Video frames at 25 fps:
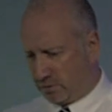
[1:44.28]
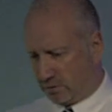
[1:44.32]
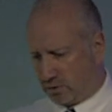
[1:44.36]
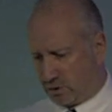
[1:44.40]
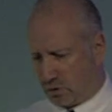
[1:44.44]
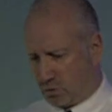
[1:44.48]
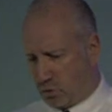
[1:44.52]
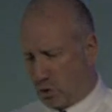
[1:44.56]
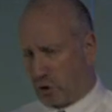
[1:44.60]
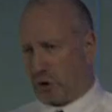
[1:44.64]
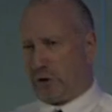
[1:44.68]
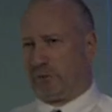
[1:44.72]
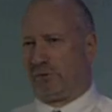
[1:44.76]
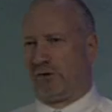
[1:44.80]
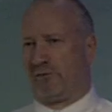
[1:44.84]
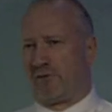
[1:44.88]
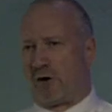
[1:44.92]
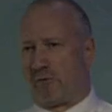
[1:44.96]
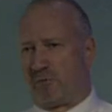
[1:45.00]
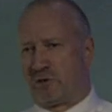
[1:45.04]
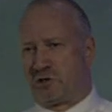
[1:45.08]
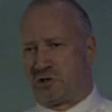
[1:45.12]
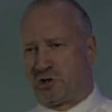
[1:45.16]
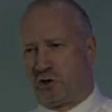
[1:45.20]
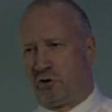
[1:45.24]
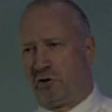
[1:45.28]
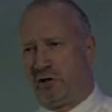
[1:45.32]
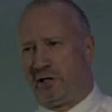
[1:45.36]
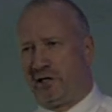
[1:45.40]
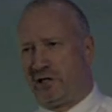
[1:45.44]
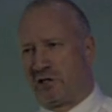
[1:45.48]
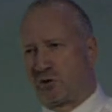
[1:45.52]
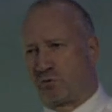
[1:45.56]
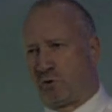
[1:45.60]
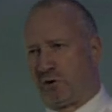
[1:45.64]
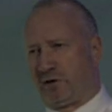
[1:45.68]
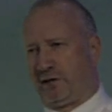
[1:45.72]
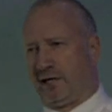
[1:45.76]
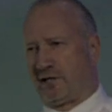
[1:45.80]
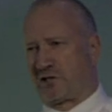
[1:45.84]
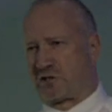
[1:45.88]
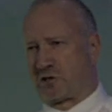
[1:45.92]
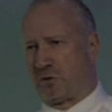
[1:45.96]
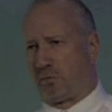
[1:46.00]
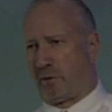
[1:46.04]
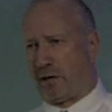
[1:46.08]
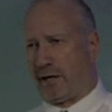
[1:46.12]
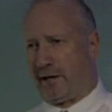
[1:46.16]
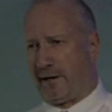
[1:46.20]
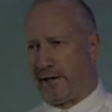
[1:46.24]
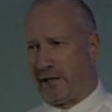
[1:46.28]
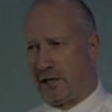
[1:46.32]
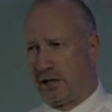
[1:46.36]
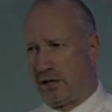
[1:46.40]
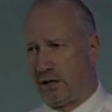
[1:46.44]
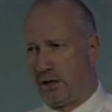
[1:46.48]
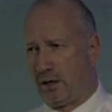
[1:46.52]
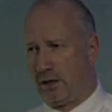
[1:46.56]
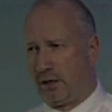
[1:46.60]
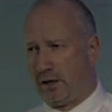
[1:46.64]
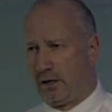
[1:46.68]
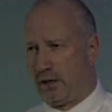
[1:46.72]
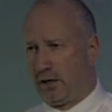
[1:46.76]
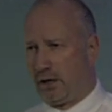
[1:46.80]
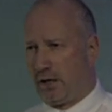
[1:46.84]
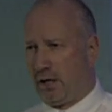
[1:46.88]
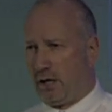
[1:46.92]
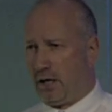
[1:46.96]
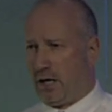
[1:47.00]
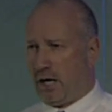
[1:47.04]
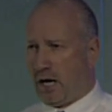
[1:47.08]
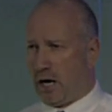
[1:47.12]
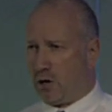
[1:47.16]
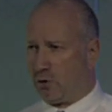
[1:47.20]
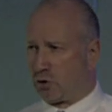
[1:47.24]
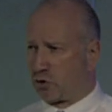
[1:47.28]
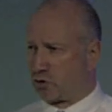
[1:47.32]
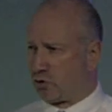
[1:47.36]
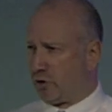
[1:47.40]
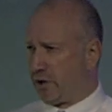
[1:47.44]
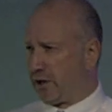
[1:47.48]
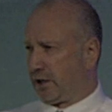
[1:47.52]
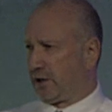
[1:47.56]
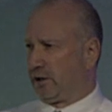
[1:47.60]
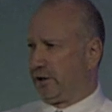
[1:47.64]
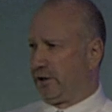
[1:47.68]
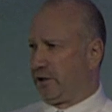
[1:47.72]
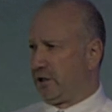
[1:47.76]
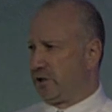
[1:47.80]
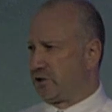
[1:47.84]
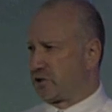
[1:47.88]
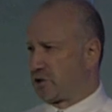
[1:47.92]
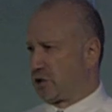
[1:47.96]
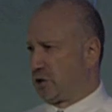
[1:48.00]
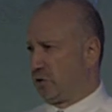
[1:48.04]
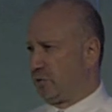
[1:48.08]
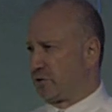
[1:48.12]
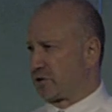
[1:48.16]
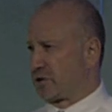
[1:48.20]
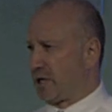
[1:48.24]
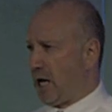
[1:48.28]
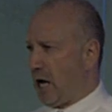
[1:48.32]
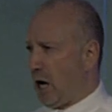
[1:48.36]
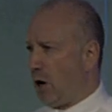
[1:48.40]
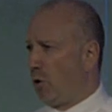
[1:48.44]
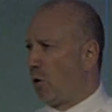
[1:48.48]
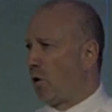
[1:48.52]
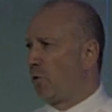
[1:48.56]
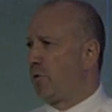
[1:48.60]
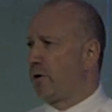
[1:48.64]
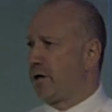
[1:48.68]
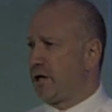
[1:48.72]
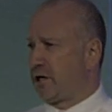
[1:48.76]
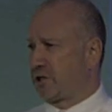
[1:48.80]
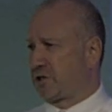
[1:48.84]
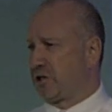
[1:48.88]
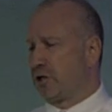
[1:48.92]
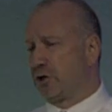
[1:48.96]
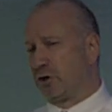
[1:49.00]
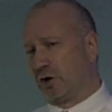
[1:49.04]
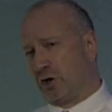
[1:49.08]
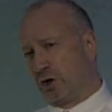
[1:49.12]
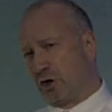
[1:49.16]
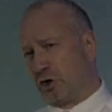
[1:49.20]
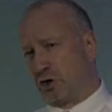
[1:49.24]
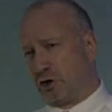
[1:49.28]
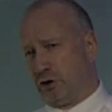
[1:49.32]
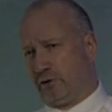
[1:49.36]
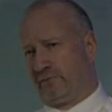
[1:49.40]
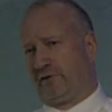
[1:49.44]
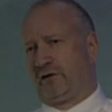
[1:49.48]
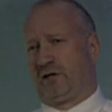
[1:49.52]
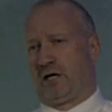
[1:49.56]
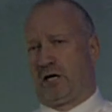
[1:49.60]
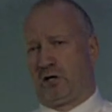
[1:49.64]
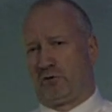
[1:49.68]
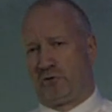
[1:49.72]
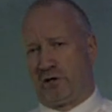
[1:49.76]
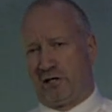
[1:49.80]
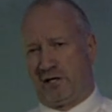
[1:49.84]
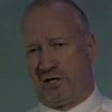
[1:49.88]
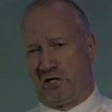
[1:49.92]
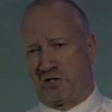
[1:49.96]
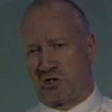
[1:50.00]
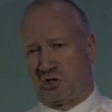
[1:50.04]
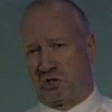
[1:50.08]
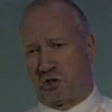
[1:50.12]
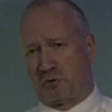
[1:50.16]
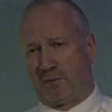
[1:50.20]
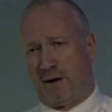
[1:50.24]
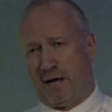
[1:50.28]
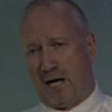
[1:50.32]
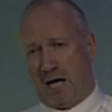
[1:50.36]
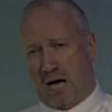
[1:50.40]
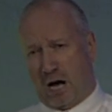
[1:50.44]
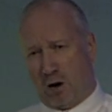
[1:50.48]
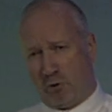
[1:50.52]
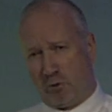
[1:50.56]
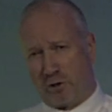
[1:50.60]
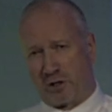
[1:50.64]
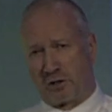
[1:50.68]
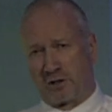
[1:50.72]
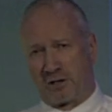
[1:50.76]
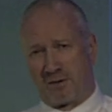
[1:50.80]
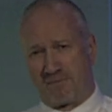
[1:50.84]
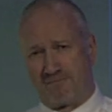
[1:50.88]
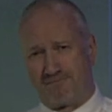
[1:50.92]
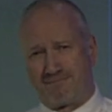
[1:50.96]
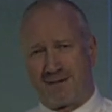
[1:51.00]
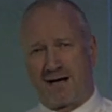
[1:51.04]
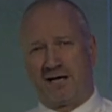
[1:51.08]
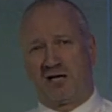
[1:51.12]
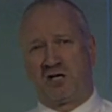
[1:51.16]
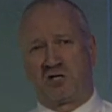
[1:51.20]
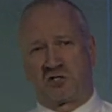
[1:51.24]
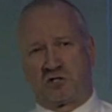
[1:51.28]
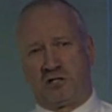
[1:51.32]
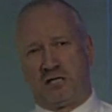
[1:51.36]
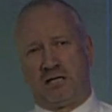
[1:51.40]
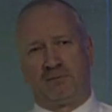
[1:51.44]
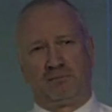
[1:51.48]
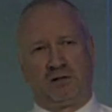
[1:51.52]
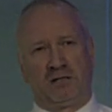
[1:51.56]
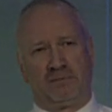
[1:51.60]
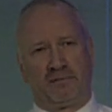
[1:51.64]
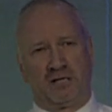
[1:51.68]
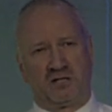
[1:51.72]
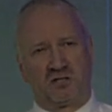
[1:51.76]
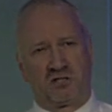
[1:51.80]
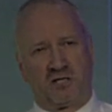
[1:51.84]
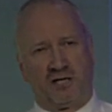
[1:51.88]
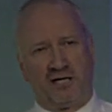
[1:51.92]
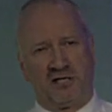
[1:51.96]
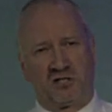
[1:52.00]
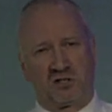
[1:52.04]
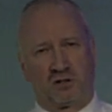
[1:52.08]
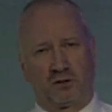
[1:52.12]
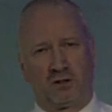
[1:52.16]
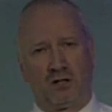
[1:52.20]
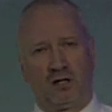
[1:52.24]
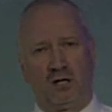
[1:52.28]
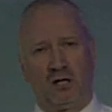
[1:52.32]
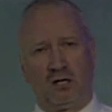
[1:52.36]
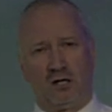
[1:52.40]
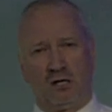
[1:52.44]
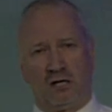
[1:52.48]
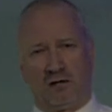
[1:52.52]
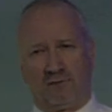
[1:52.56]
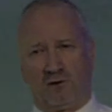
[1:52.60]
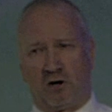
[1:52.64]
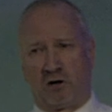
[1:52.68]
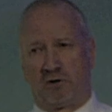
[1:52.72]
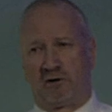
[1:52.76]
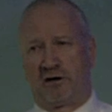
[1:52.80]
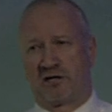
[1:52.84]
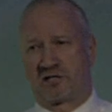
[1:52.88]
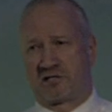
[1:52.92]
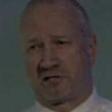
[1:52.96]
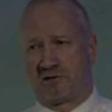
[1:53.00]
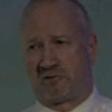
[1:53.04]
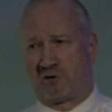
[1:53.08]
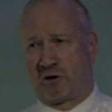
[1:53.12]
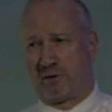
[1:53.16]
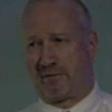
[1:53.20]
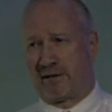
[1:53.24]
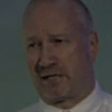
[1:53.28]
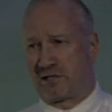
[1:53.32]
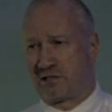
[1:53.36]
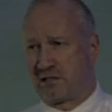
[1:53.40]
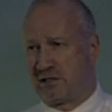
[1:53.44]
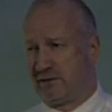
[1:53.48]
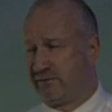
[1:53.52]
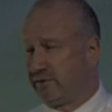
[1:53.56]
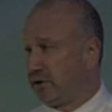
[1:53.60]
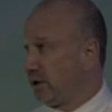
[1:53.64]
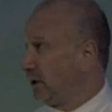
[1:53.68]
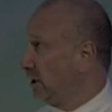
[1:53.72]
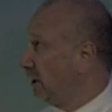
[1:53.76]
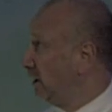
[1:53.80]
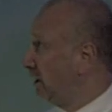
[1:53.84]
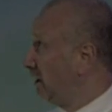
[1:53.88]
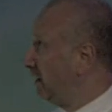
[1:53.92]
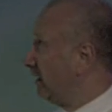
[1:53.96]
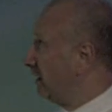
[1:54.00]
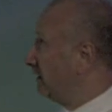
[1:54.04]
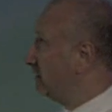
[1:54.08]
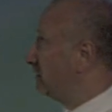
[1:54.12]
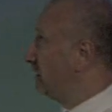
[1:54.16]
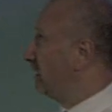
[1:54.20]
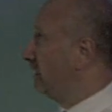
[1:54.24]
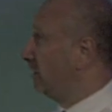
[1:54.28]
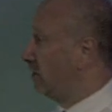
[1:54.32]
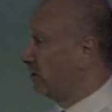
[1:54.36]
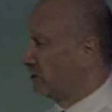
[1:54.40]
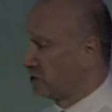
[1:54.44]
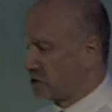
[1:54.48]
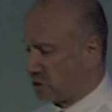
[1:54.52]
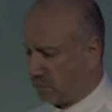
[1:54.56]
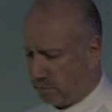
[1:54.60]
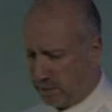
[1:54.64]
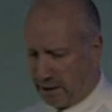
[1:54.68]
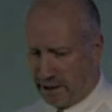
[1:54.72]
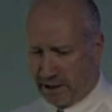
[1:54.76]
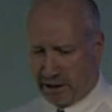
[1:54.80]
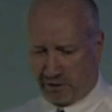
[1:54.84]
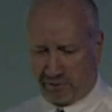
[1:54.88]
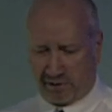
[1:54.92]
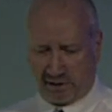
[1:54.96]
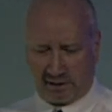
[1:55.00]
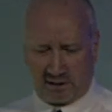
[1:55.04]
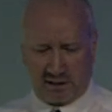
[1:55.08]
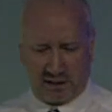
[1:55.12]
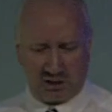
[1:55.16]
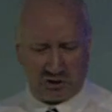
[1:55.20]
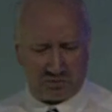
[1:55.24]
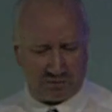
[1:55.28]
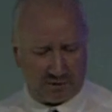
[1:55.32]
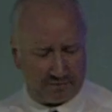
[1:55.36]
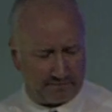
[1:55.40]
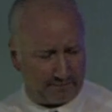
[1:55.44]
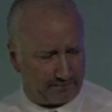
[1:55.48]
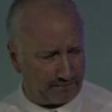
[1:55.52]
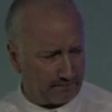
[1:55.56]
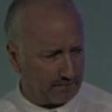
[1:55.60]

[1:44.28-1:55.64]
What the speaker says: quantum of opportunity is with that supplier, how critical it is to us, and how are we actually going to govern that relationship? How are we going to manage the implementation of our SRM activity, indeed our supplier engagement?